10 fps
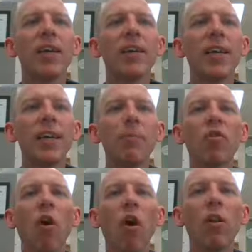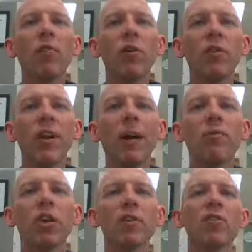keeps all of those
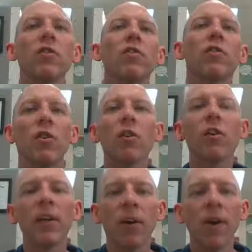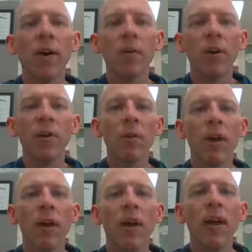objects circling around Earth.
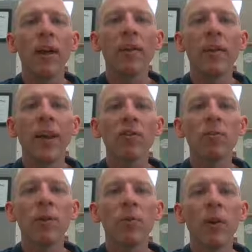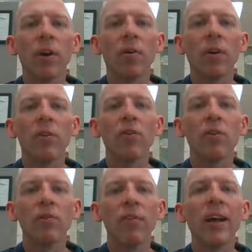And next week we are going to
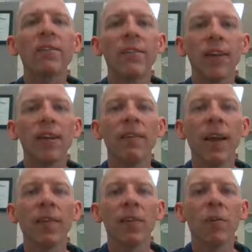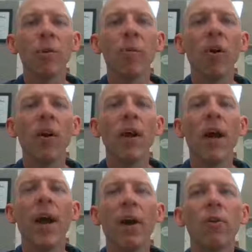investigate that a little bit more.
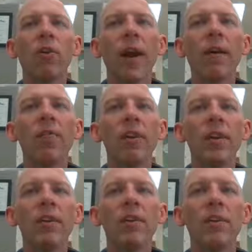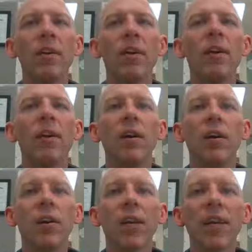How gravity
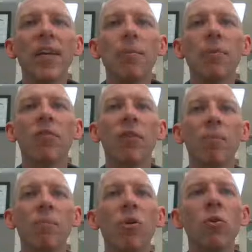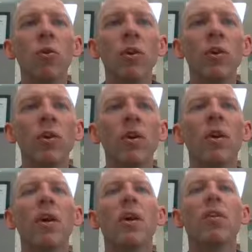keeps the moon
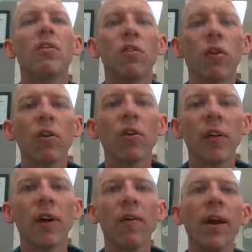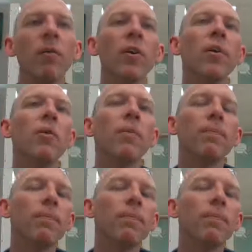circling around Earth.